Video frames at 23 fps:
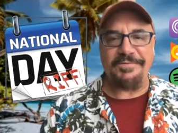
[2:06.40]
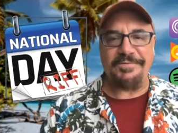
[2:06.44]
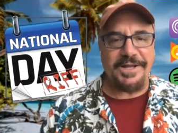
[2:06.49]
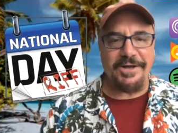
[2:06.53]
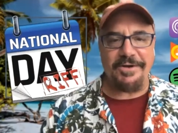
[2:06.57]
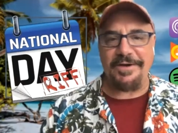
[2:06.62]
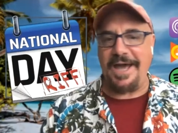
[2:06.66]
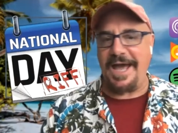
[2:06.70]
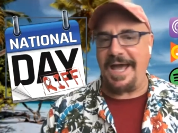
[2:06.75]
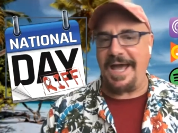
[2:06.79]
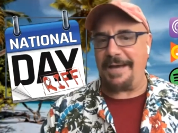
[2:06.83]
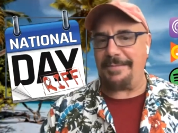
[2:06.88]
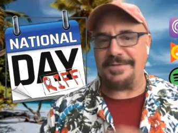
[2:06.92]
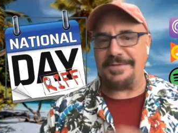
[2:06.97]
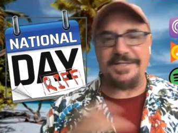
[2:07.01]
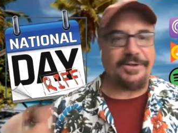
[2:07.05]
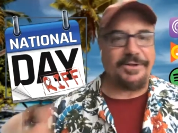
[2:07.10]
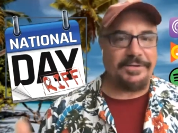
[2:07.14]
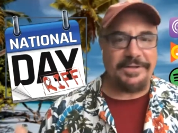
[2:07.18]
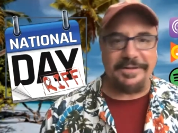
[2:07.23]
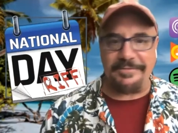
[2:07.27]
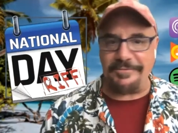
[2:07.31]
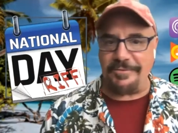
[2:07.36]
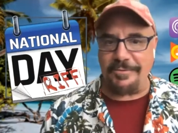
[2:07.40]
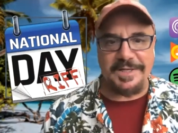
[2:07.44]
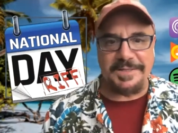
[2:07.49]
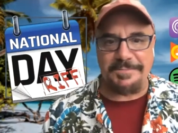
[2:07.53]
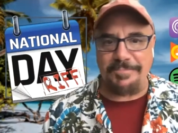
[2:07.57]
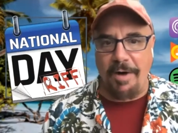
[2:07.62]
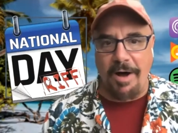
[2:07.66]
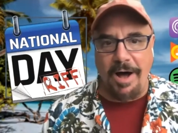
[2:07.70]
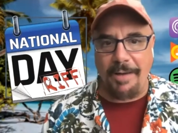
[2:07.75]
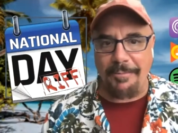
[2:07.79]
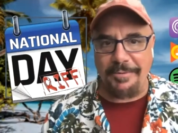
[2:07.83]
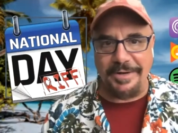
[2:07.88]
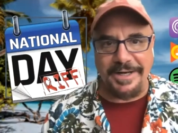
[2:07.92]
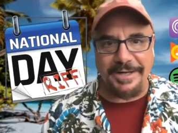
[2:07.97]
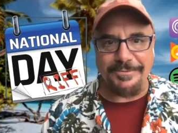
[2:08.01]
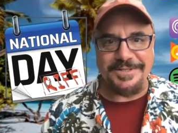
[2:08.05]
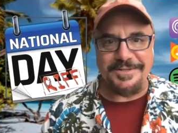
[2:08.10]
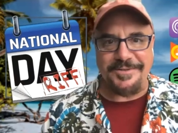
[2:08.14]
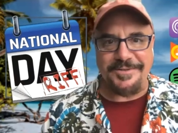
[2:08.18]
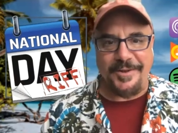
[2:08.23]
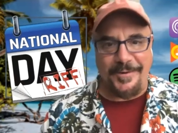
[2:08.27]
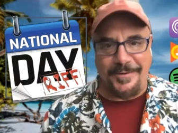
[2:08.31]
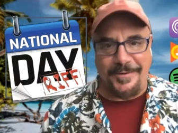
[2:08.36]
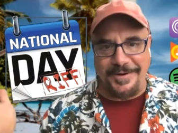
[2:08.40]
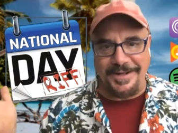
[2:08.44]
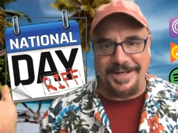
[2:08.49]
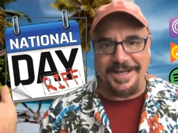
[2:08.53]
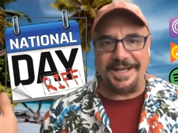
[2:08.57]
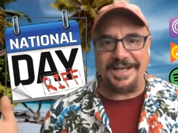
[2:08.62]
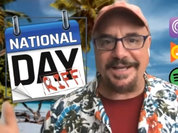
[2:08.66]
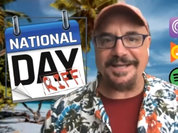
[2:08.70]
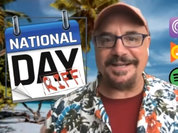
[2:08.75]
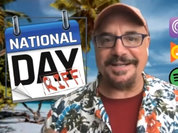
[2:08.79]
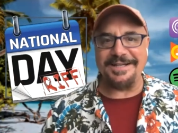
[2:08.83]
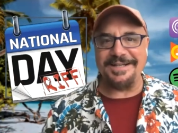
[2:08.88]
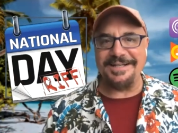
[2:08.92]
with video games, still lived with his mom when he was thirty.